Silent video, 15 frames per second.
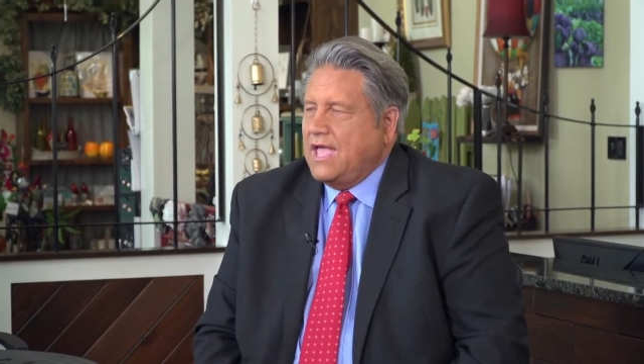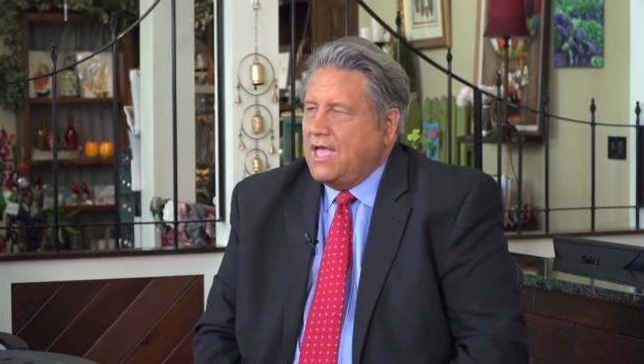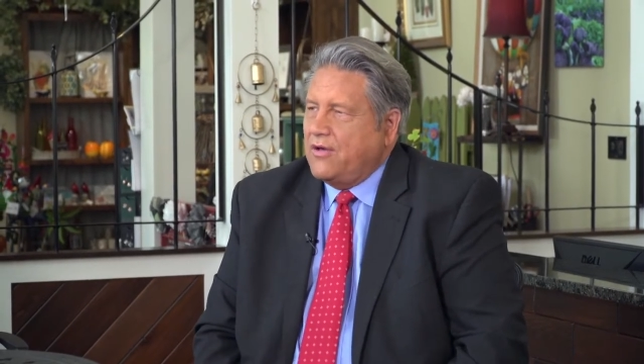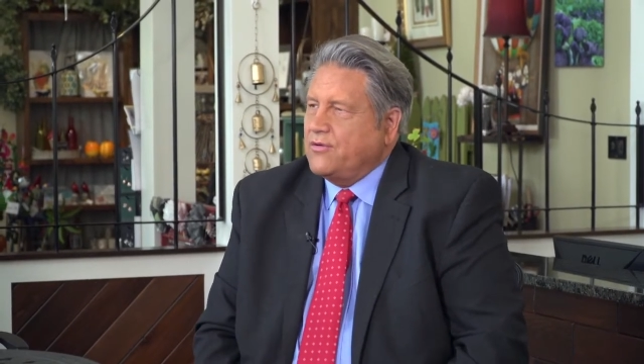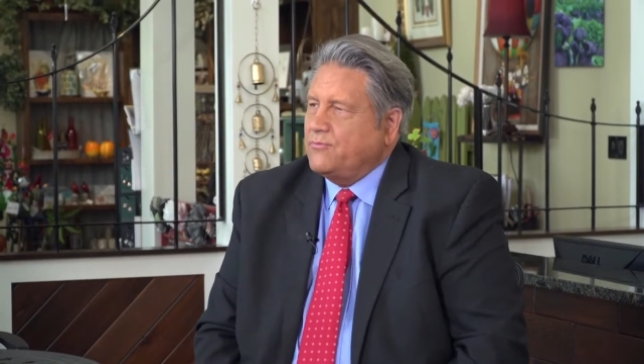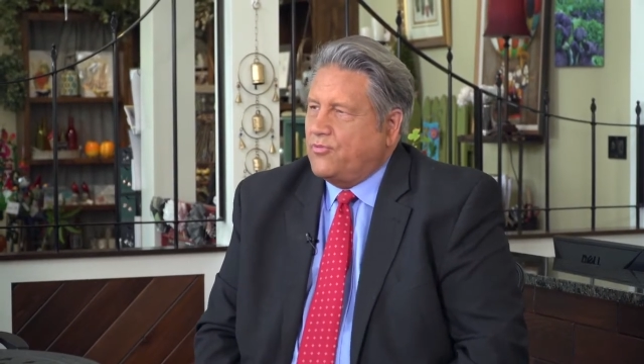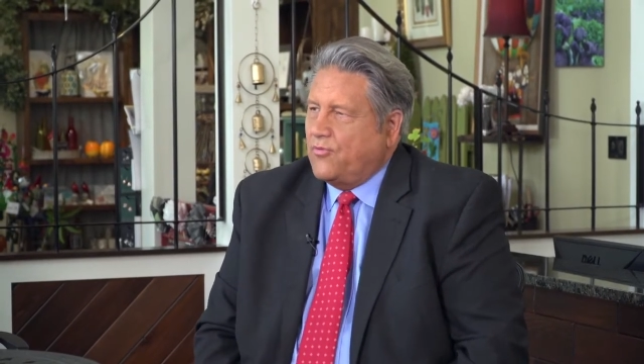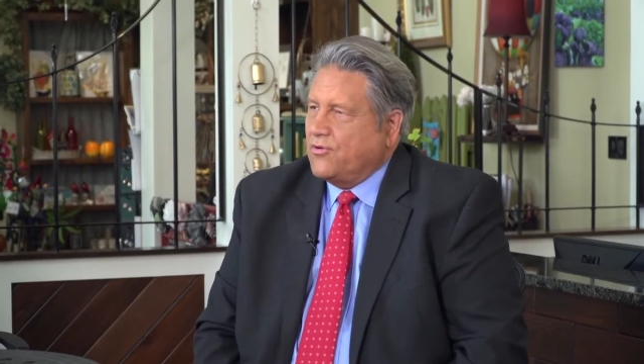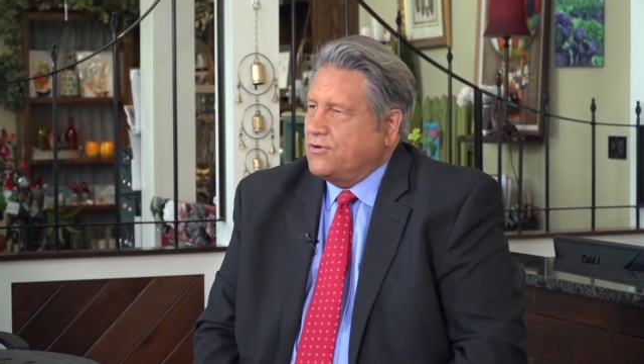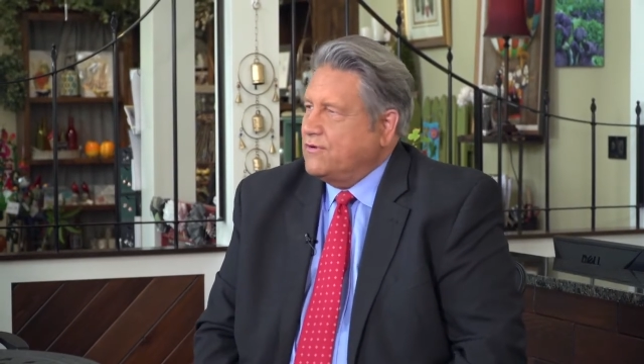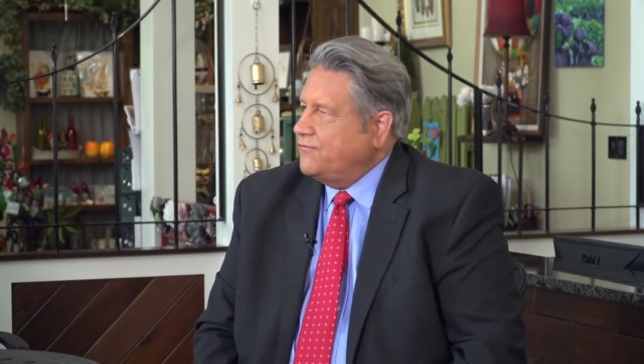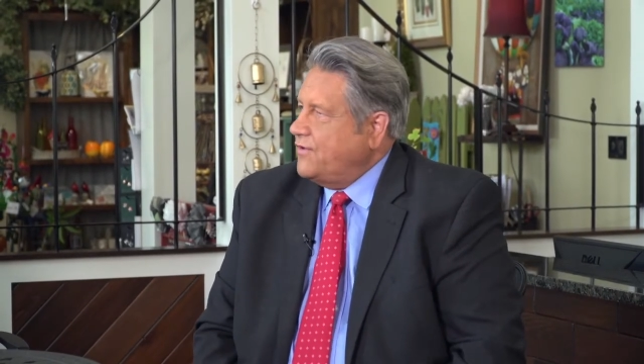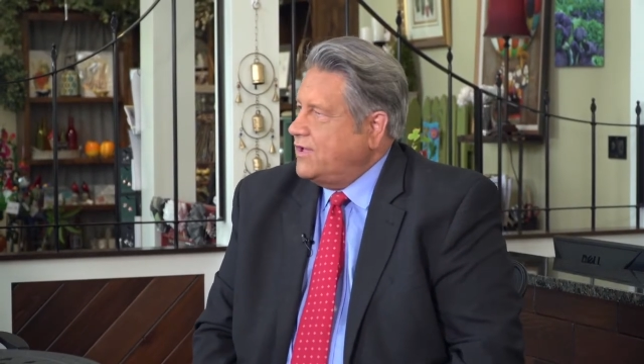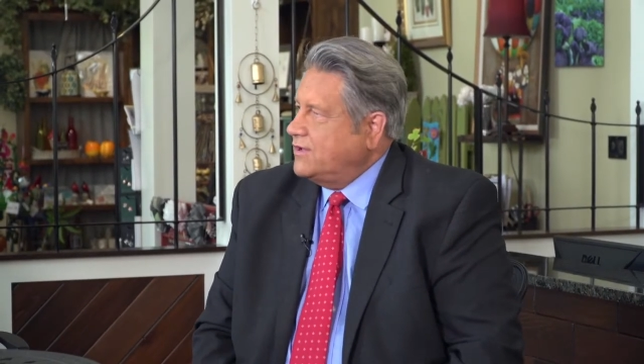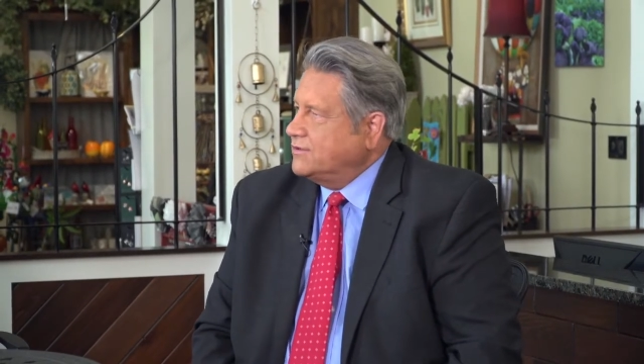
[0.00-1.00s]
How
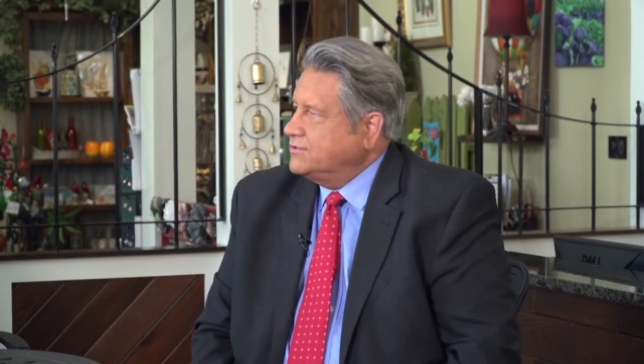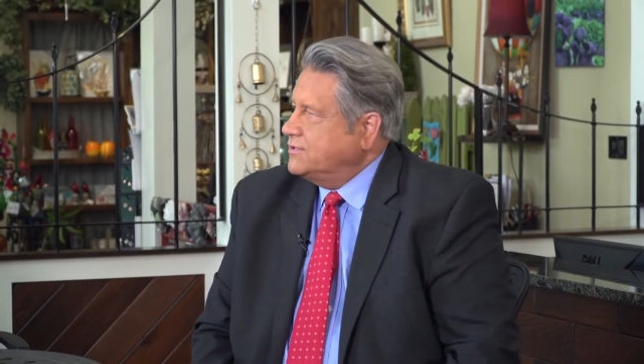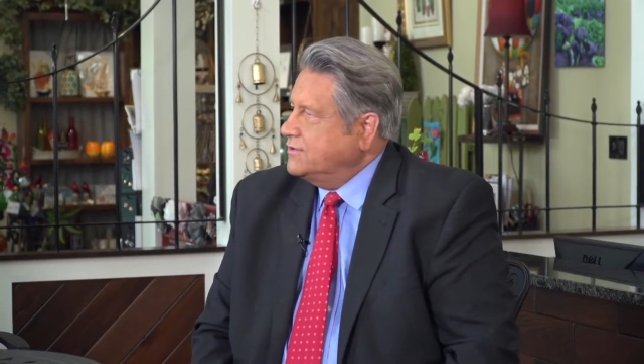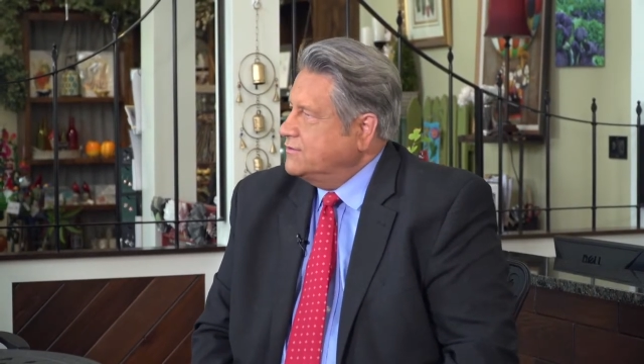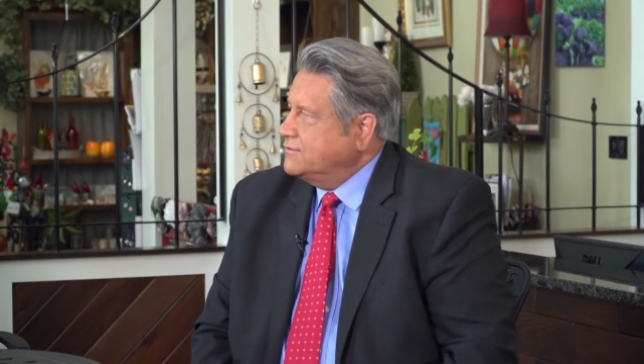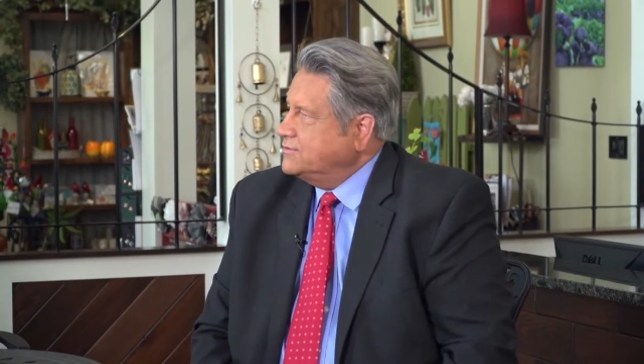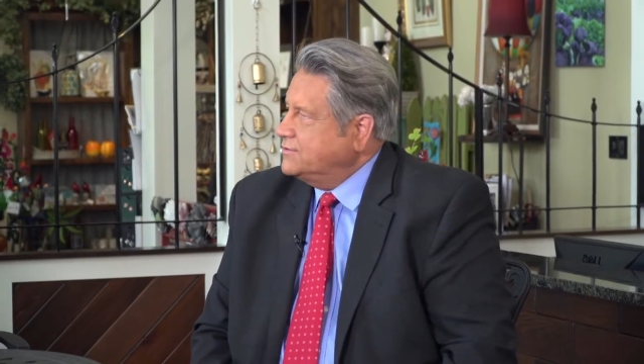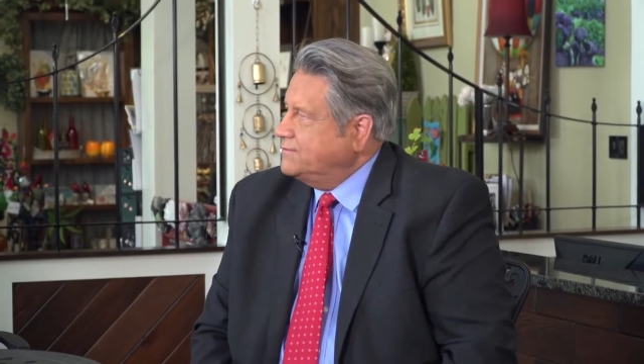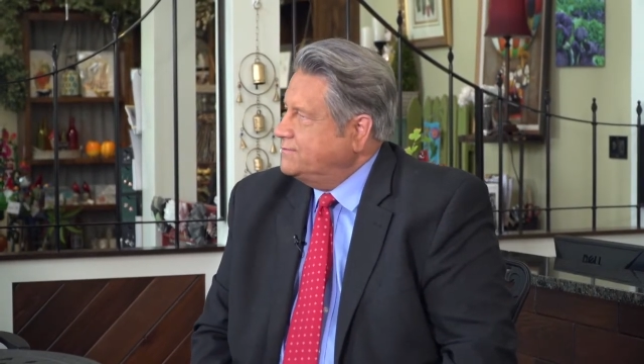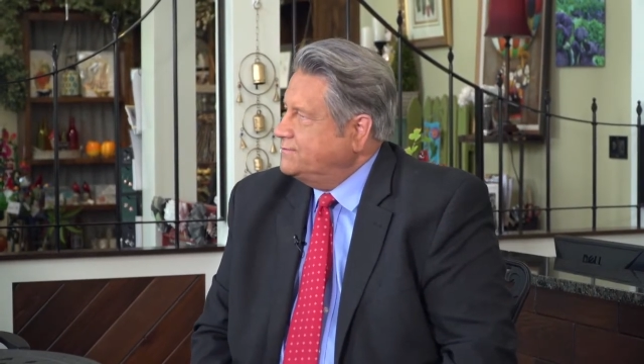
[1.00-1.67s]
important are volunteers?